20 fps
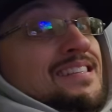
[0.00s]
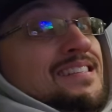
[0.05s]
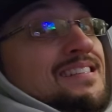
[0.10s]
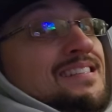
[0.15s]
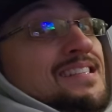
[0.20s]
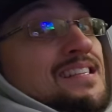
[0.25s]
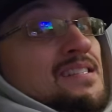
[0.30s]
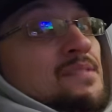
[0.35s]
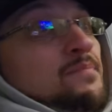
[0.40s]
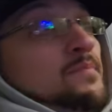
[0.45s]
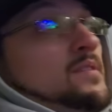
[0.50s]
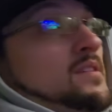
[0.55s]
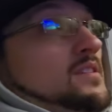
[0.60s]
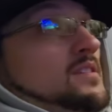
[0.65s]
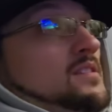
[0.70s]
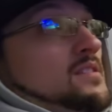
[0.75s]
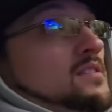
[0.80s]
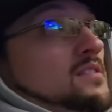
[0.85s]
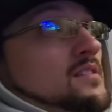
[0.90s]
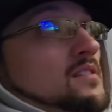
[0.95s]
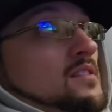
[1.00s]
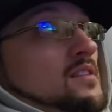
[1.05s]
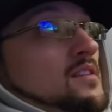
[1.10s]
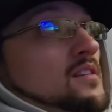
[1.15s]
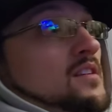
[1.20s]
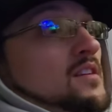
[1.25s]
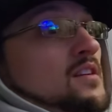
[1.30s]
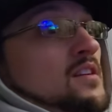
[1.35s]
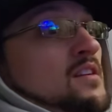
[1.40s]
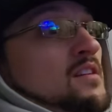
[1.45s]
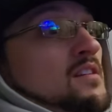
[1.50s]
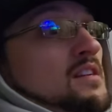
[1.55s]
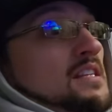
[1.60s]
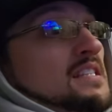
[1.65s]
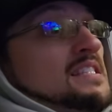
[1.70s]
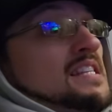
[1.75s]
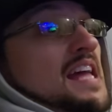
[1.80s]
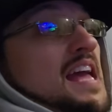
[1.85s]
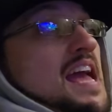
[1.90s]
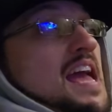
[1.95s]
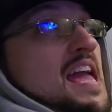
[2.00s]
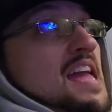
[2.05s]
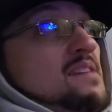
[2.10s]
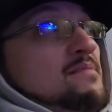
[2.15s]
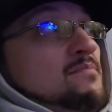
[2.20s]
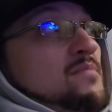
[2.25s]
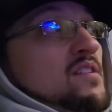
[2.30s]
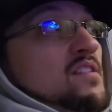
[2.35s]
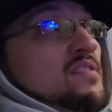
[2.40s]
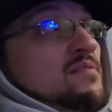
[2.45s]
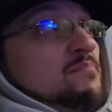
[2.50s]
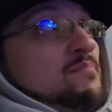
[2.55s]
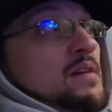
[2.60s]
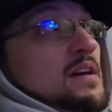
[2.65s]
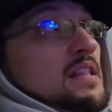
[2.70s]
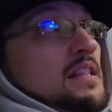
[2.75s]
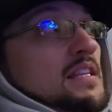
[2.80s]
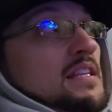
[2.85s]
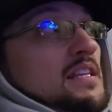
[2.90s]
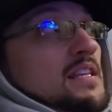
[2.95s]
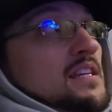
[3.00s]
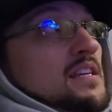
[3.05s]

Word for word: Six months? Girl, this is an eight month belly.